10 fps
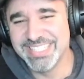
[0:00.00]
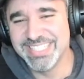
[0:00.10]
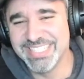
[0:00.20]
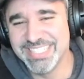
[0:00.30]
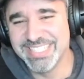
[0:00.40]

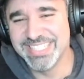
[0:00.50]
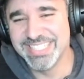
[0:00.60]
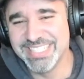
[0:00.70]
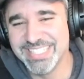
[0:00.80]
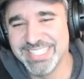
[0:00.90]

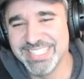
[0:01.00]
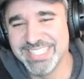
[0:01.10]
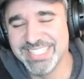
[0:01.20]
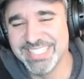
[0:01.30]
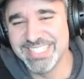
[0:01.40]

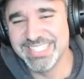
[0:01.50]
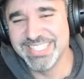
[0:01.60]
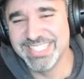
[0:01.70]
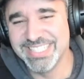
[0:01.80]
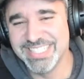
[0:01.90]

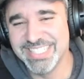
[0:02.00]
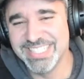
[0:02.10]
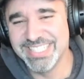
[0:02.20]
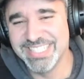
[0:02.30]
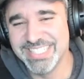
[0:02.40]

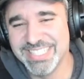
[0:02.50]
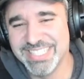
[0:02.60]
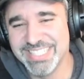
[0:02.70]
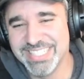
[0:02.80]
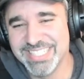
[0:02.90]

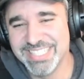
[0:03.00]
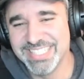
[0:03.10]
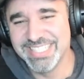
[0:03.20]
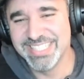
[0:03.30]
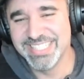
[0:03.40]

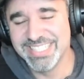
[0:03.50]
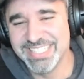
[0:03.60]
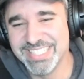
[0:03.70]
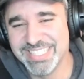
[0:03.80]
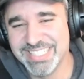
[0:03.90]

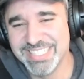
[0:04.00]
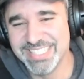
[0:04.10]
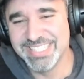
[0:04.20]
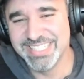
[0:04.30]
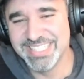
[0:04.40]

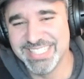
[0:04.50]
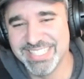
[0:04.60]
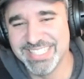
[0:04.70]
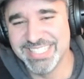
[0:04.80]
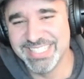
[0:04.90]

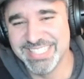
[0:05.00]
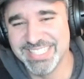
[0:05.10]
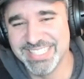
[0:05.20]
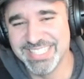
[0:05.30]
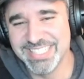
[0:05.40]

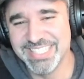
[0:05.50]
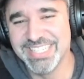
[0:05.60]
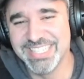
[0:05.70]
The person shown says nothing.